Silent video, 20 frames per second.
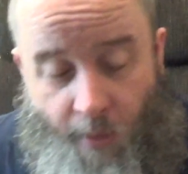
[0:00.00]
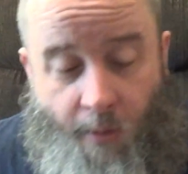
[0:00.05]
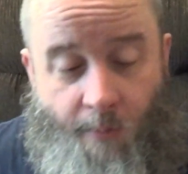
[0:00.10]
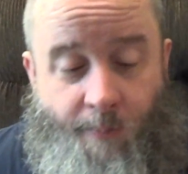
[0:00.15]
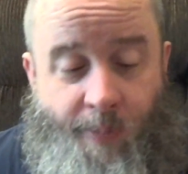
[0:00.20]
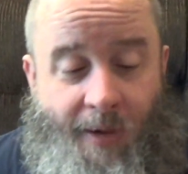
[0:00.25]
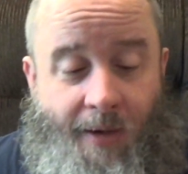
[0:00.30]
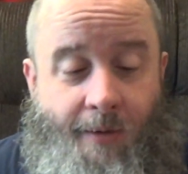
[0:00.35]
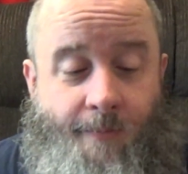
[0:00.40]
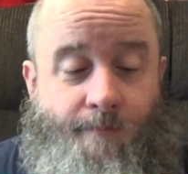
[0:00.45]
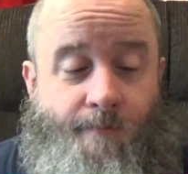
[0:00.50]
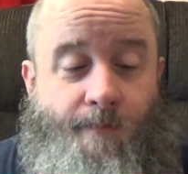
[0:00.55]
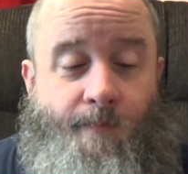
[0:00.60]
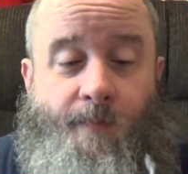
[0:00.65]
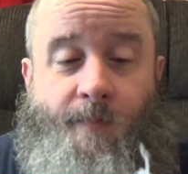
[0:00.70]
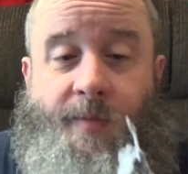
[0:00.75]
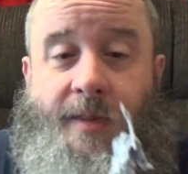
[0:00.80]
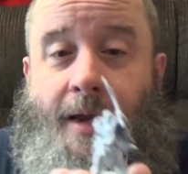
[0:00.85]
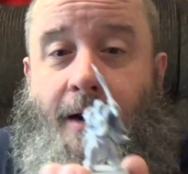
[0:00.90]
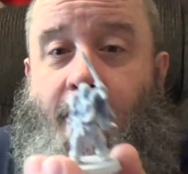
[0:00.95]
But
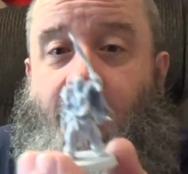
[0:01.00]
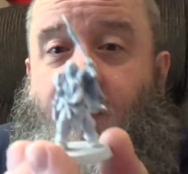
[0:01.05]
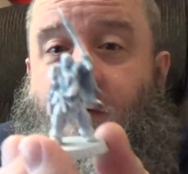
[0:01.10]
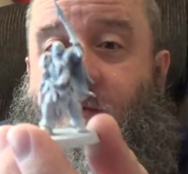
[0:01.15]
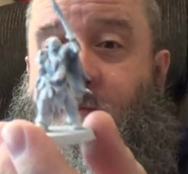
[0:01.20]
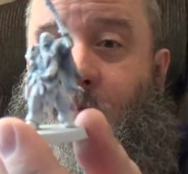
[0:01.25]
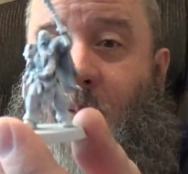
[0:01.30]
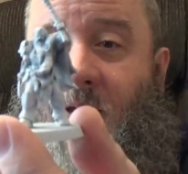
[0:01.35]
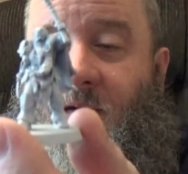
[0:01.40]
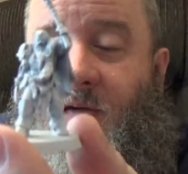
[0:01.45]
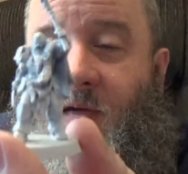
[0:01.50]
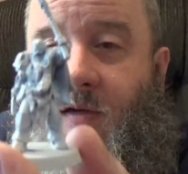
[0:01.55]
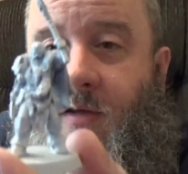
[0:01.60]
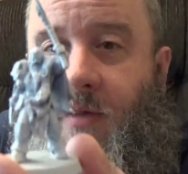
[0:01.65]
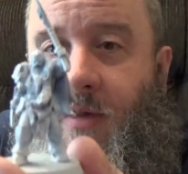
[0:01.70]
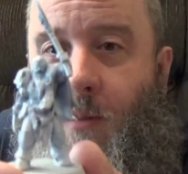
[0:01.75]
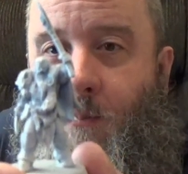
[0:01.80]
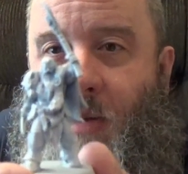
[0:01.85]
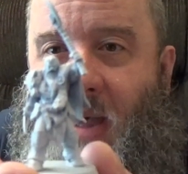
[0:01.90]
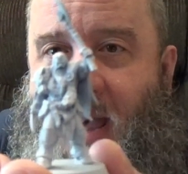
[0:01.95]
there is
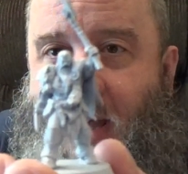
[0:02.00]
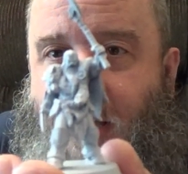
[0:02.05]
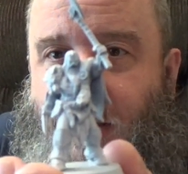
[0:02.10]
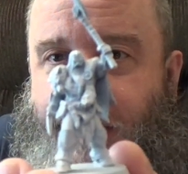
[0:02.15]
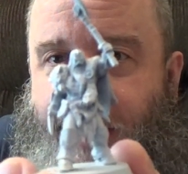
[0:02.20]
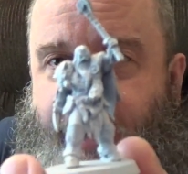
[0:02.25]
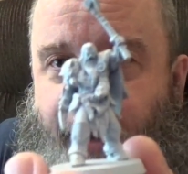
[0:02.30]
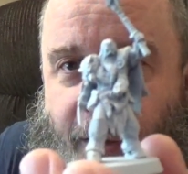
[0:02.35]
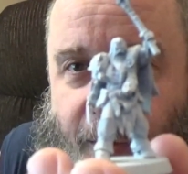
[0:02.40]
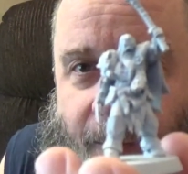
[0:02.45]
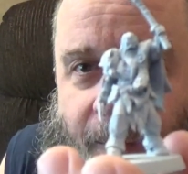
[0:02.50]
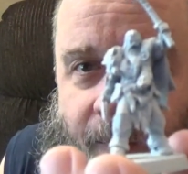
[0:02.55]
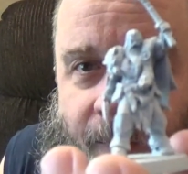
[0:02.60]
basically a pack leader.